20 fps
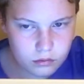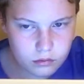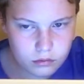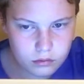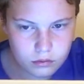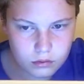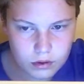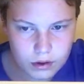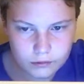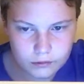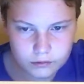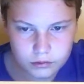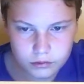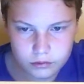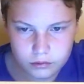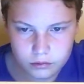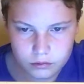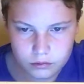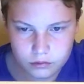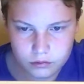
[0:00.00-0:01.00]
After
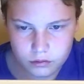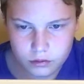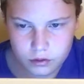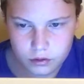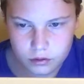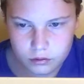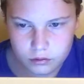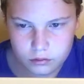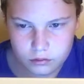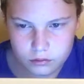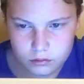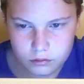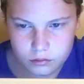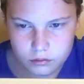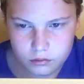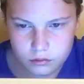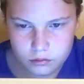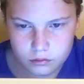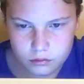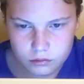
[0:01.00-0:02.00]
your Lego
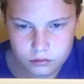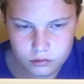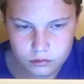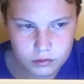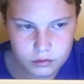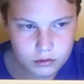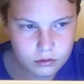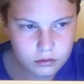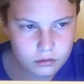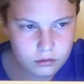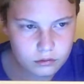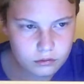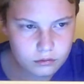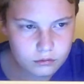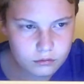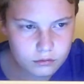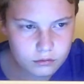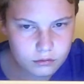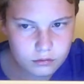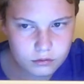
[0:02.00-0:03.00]
to answer a
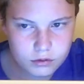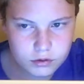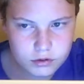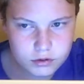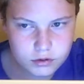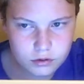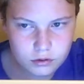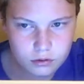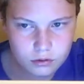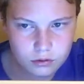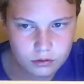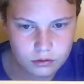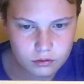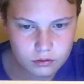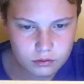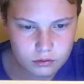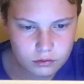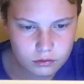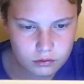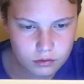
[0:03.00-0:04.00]
few questions.
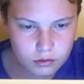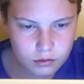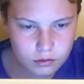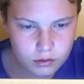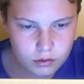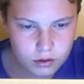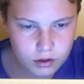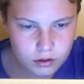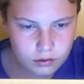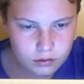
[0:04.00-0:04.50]
Okay?